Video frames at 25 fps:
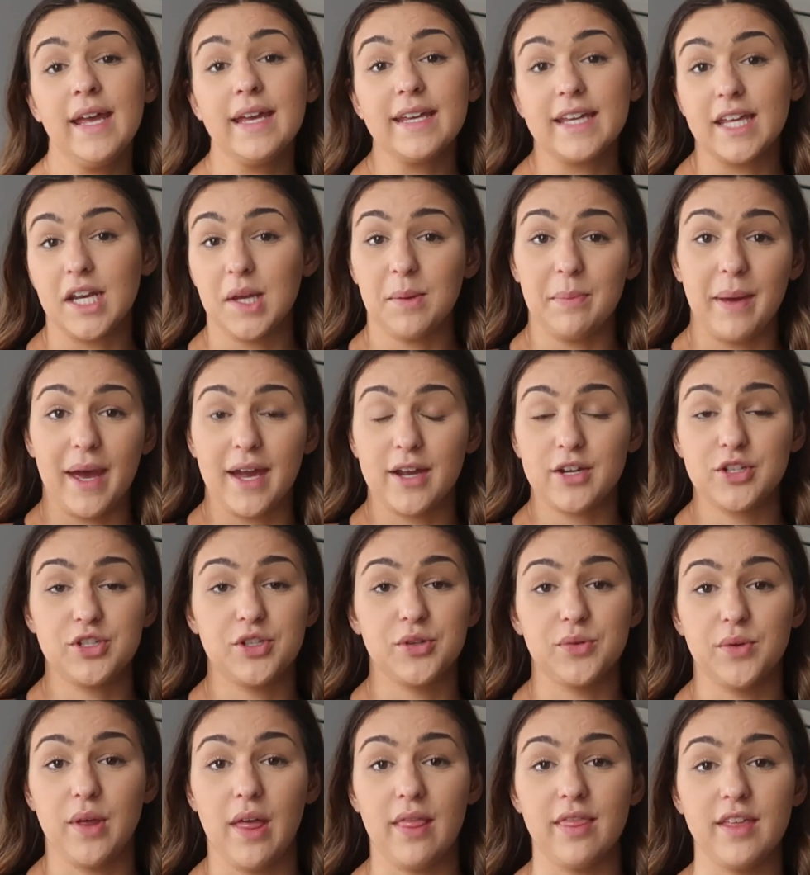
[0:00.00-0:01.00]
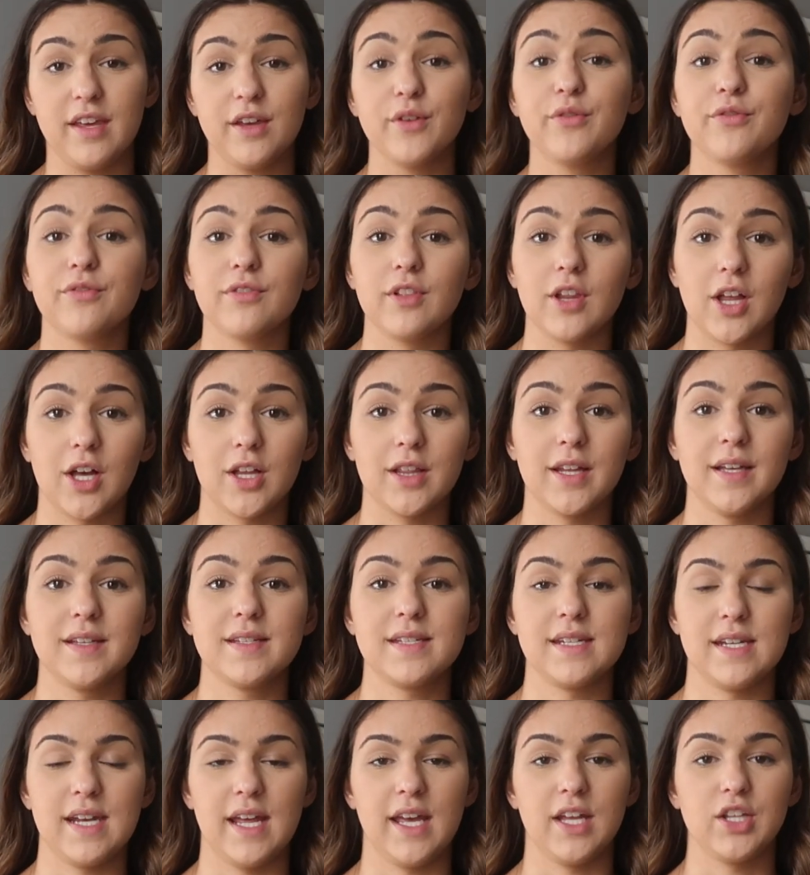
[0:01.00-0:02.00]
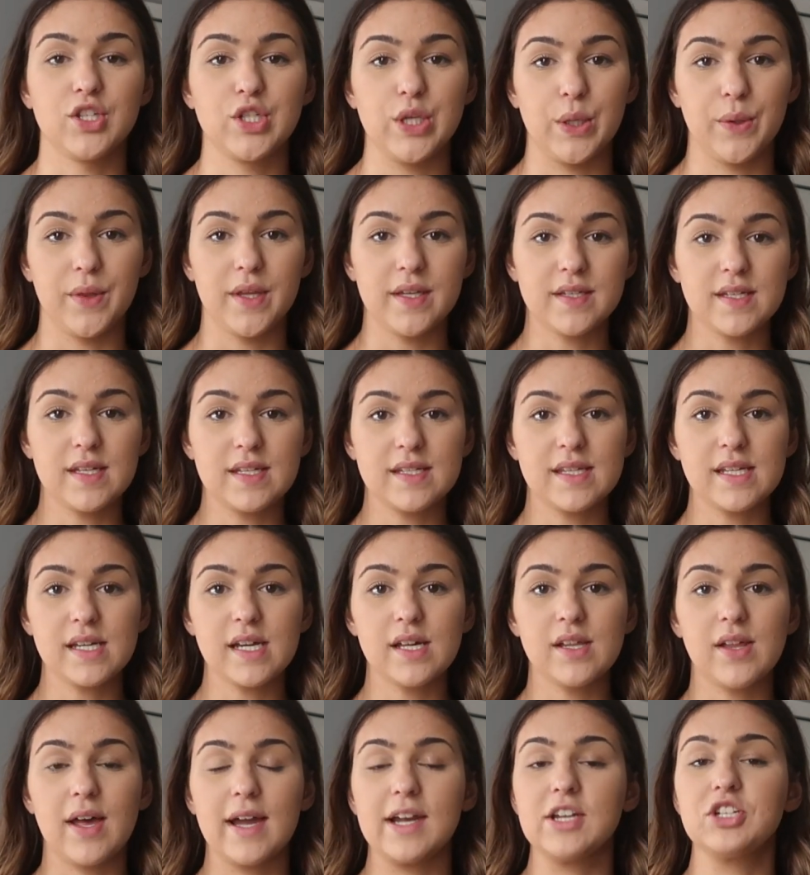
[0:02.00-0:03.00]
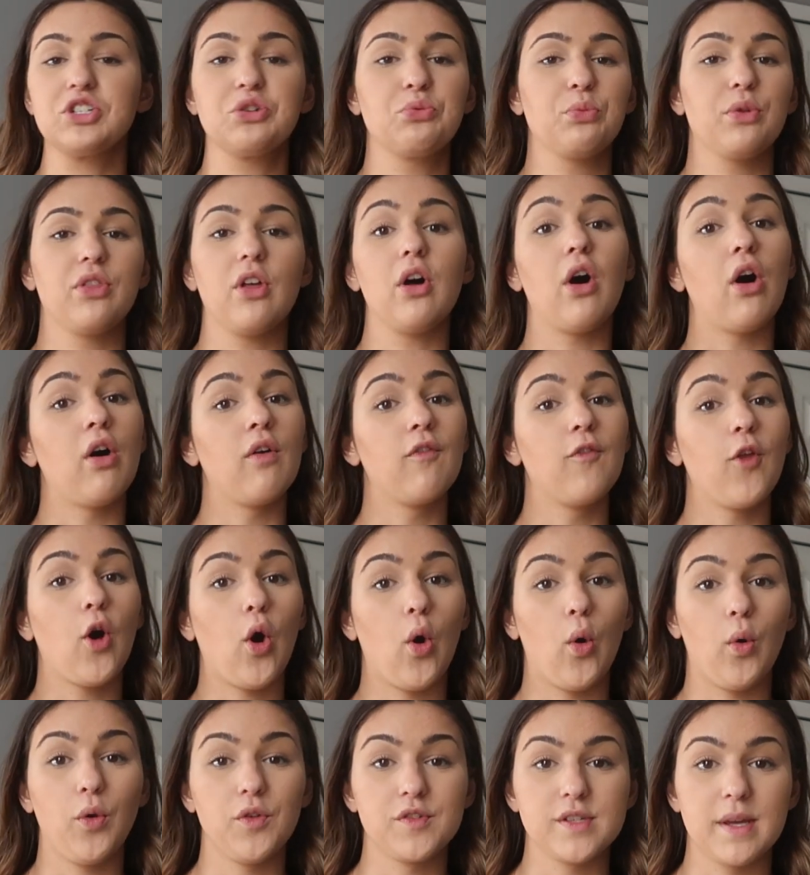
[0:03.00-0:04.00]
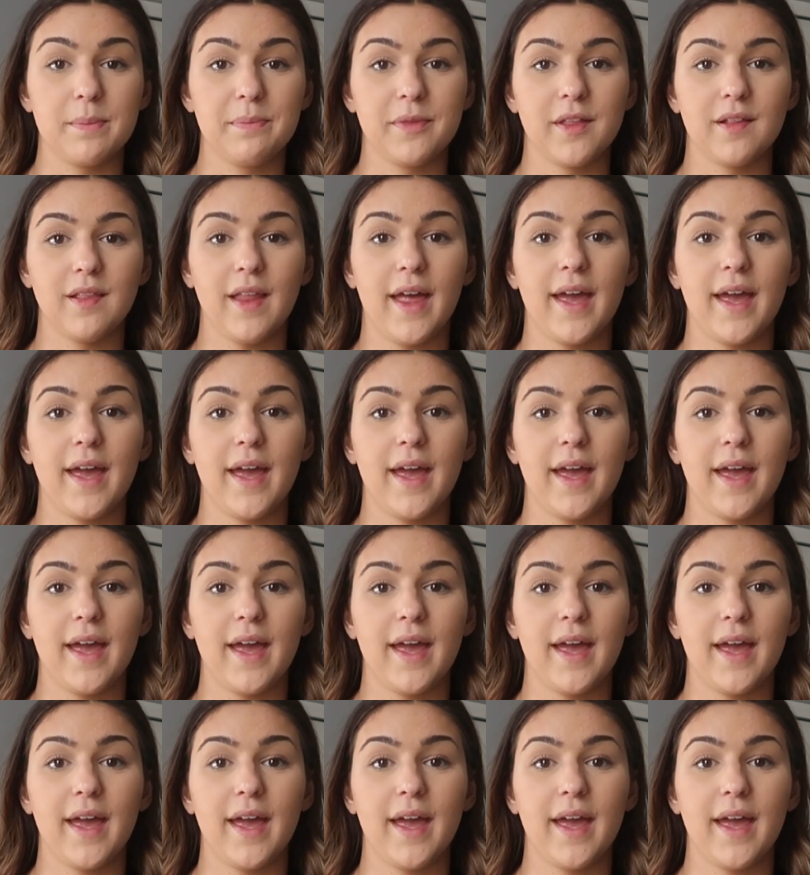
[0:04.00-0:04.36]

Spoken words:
Getting back to the Flawless Knit. So this is the collection with all the holes up the